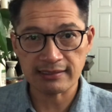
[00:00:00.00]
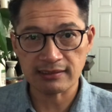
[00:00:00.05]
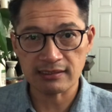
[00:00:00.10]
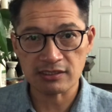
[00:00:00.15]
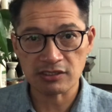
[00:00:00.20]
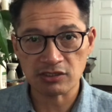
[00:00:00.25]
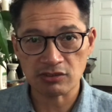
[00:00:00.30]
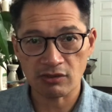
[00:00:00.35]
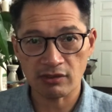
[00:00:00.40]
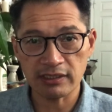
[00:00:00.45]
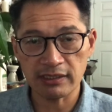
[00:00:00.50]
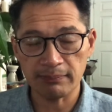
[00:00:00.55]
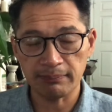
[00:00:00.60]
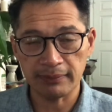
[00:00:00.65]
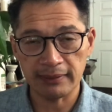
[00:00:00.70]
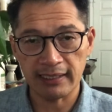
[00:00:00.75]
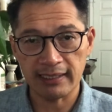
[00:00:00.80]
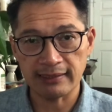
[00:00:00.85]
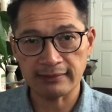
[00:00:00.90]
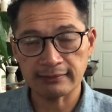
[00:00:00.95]
destroy the
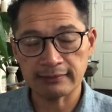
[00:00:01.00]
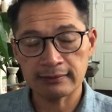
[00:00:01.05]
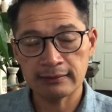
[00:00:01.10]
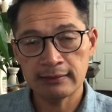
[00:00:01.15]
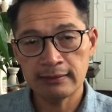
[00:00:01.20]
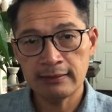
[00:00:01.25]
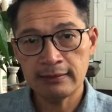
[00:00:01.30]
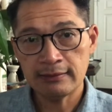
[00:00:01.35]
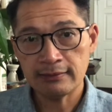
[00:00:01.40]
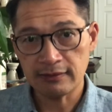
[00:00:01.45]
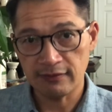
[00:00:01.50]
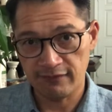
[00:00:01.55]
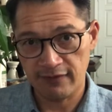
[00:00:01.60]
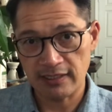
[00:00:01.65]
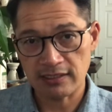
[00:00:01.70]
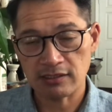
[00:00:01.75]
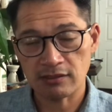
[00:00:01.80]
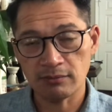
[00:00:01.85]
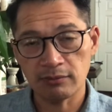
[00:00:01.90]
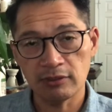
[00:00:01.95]
plant, the
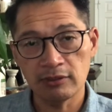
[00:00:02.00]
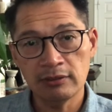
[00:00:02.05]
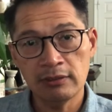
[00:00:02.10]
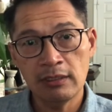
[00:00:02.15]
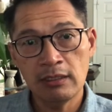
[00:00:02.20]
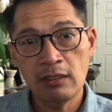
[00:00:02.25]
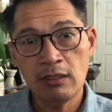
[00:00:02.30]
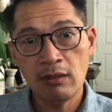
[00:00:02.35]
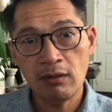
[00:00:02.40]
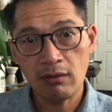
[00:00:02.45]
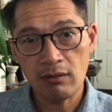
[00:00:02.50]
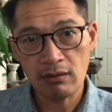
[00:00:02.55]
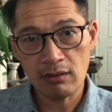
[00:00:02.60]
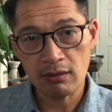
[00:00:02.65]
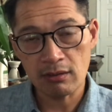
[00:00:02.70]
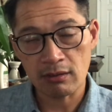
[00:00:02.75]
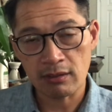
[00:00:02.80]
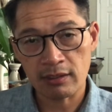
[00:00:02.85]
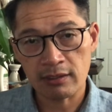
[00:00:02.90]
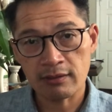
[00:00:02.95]
vegetable,
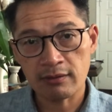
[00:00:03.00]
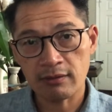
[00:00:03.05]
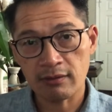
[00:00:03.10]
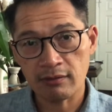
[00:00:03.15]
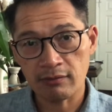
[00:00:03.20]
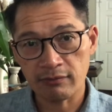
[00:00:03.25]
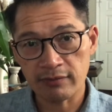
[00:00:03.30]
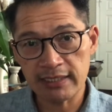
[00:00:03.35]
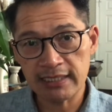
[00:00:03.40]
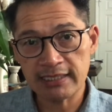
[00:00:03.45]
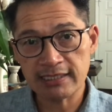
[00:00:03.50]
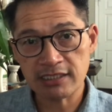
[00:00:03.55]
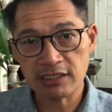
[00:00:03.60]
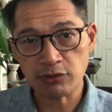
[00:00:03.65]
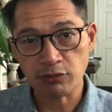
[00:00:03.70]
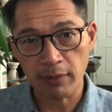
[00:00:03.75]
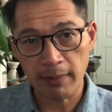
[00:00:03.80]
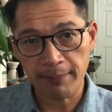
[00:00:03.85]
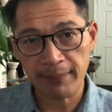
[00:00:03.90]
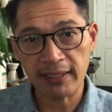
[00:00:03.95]
or really just
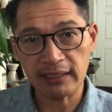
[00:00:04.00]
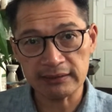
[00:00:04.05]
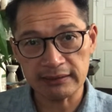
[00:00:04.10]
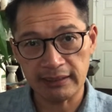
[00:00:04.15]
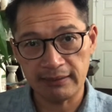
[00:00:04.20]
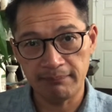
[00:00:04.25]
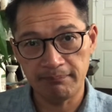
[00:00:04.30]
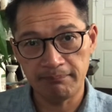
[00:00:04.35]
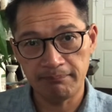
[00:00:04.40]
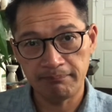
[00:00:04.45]
repel them.